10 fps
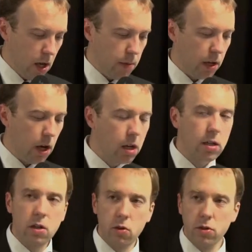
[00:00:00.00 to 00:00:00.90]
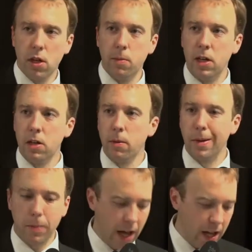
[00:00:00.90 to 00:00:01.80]
But our long-term
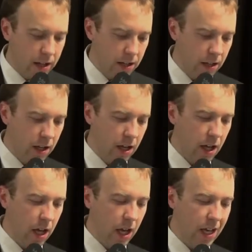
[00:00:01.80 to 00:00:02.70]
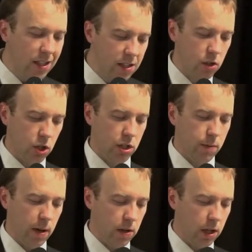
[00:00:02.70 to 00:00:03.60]
economic plan isn't just
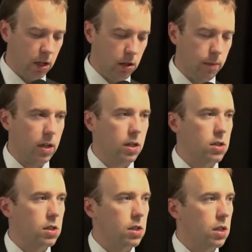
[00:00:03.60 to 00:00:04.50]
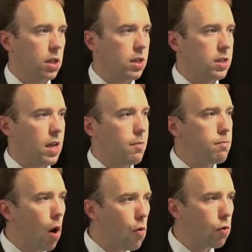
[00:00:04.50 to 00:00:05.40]
about economics. It is a
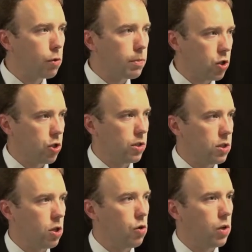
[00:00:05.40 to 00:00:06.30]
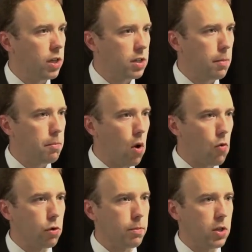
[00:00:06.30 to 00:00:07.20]
moral mission too, and it's a
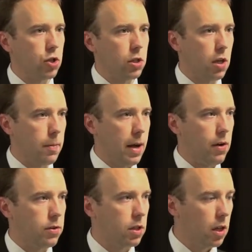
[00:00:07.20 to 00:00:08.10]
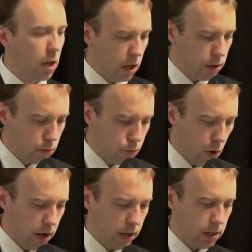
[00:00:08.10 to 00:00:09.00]
moral mission about the
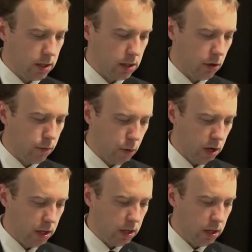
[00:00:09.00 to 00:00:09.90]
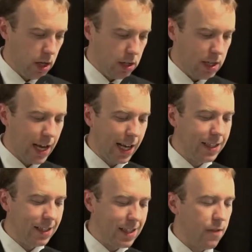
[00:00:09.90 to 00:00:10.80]
rise of Britain.
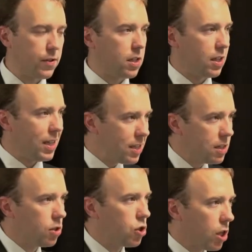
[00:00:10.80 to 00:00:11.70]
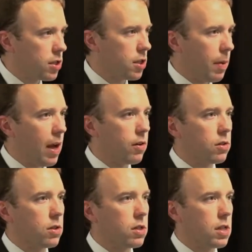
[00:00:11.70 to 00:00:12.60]
Tackling the deficit isn't just about
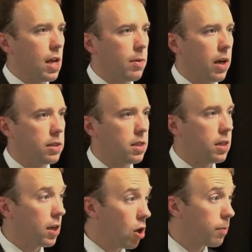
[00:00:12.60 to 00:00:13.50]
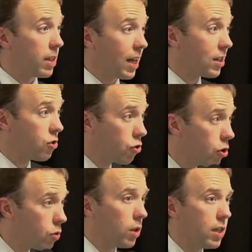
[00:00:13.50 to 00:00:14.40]
stabilising the economy. That is true.